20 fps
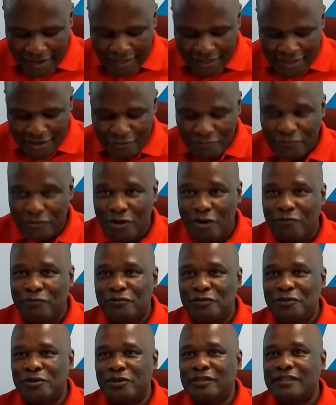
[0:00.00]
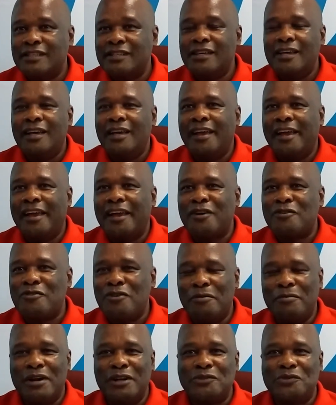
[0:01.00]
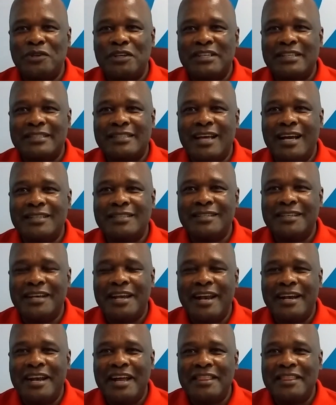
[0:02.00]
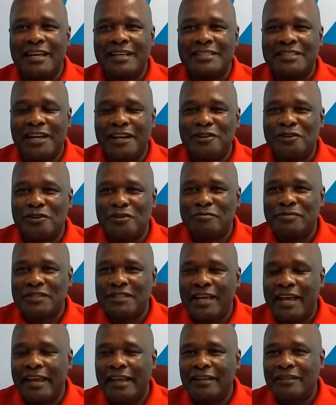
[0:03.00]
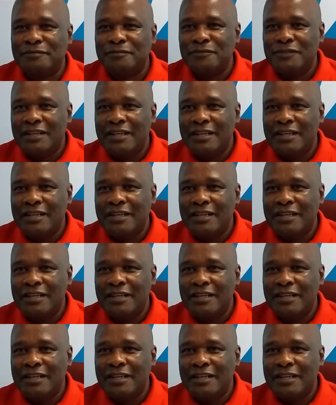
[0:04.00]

give your views. Comrades were discussing in another chat group, saying